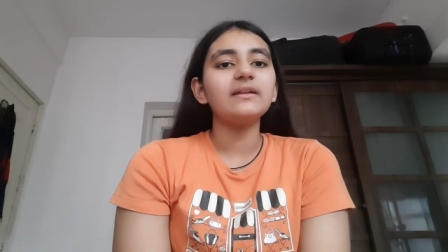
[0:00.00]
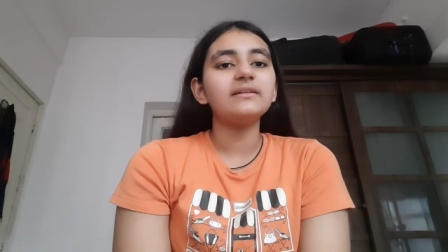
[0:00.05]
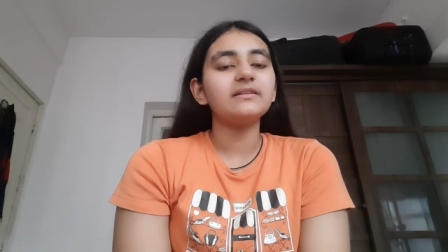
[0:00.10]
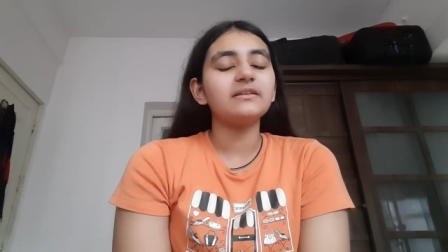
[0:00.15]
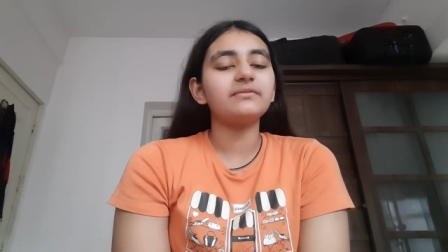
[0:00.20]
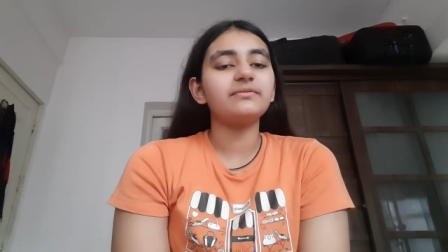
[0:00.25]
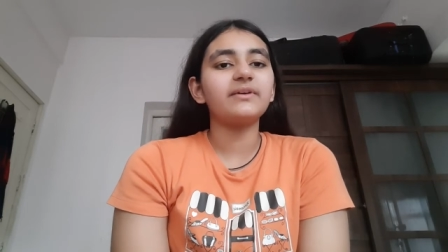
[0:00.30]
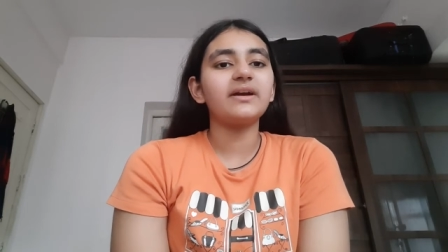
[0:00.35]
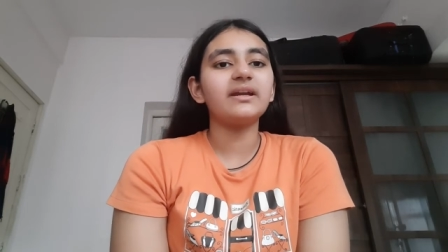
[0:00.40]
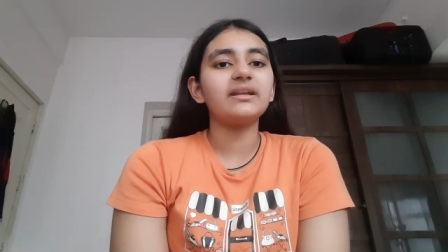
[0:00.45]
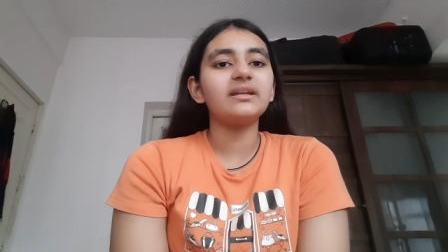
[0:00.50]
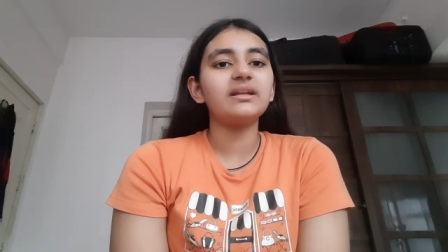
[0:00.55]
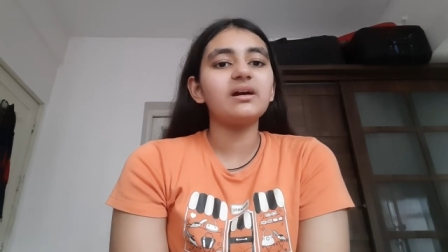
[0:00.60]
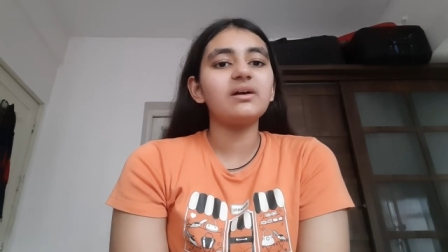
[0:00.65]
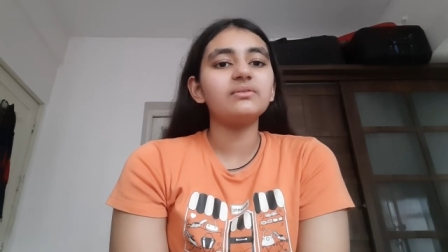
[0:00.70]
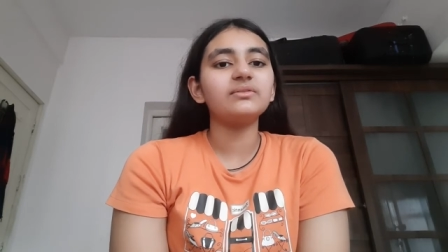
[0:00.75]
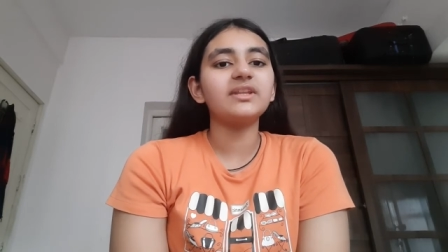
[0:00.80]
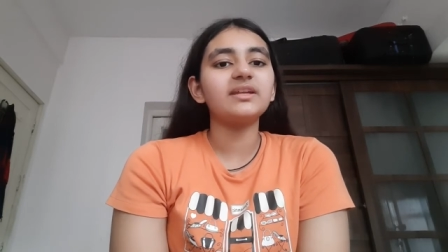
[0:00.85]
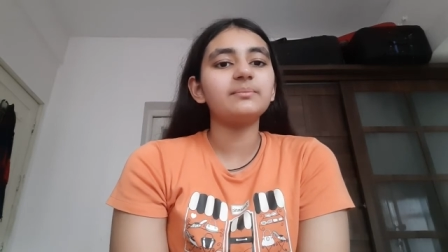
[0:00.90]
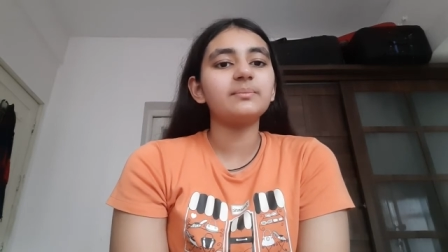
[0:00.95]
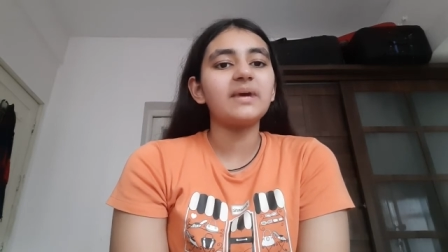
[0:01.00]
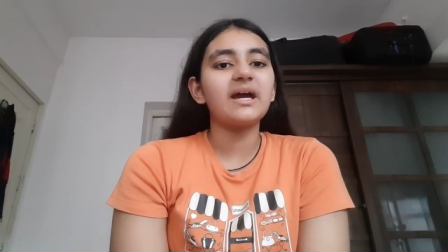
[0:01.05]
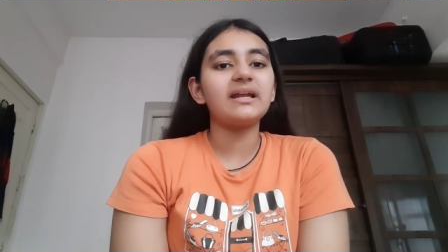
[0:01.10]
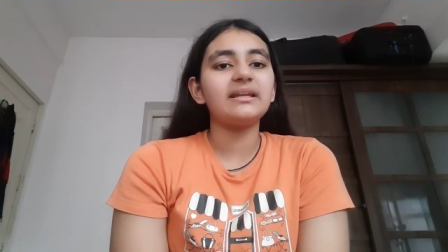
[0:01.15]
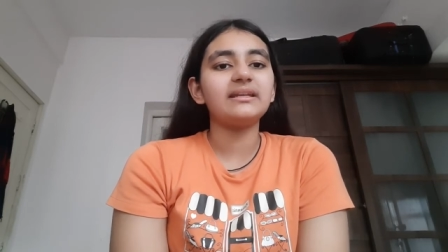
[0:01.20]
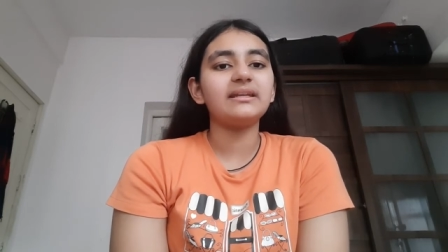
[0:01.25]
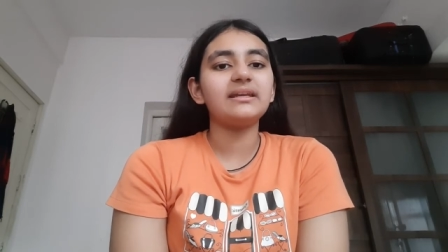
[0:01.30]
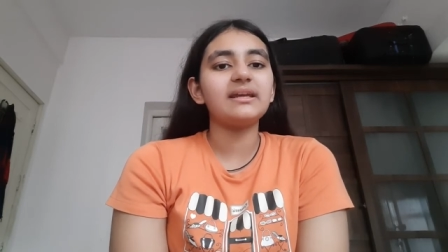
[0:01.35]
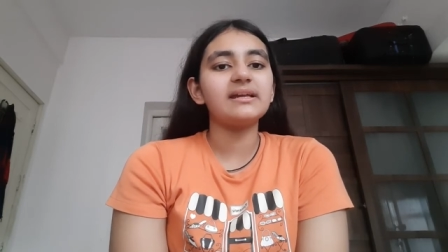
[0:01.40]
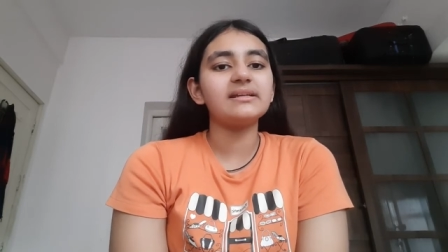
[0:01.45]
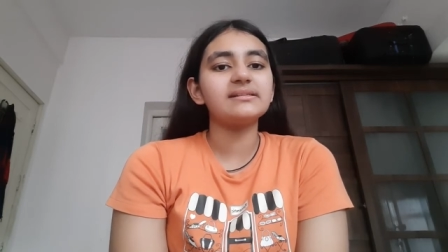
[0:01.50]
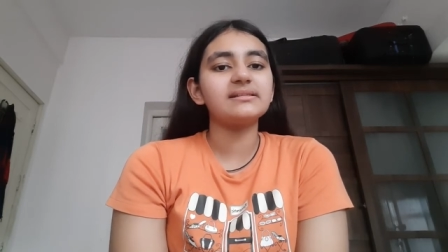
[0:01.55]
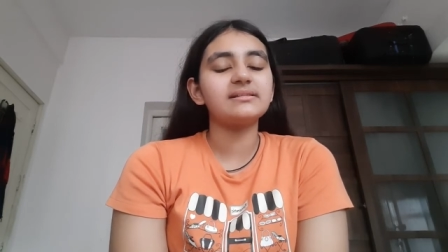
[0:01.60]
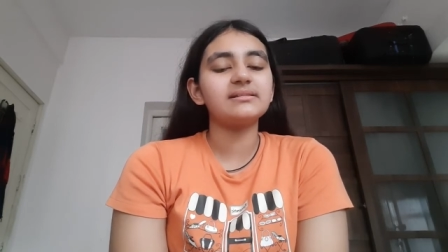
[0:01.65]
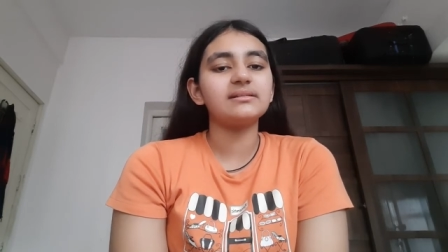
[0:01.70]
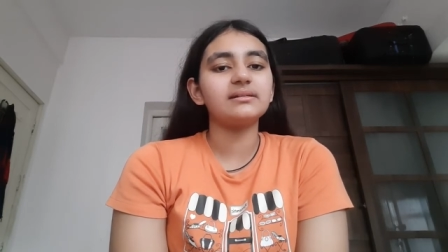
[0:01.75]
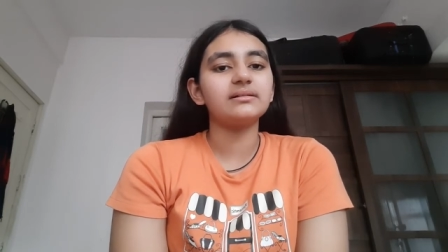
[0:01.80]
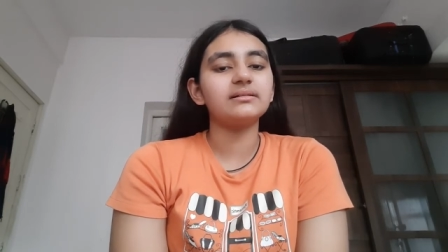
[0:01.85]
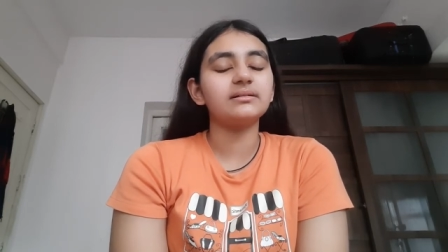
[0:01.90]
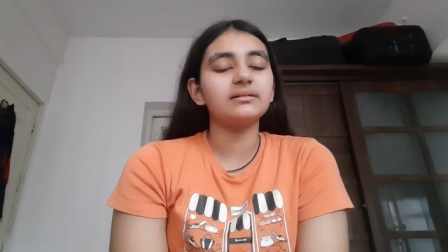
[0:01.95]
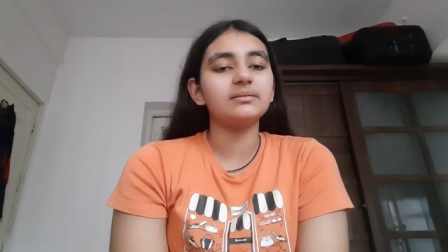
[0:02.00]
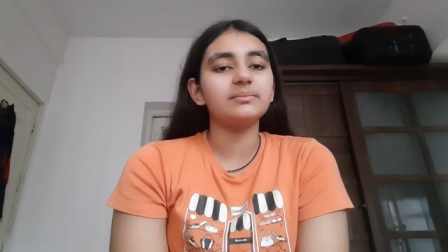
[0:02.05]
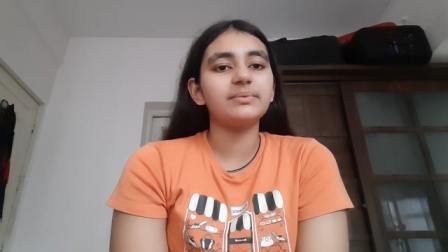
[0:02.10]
they find out that Madi has uh,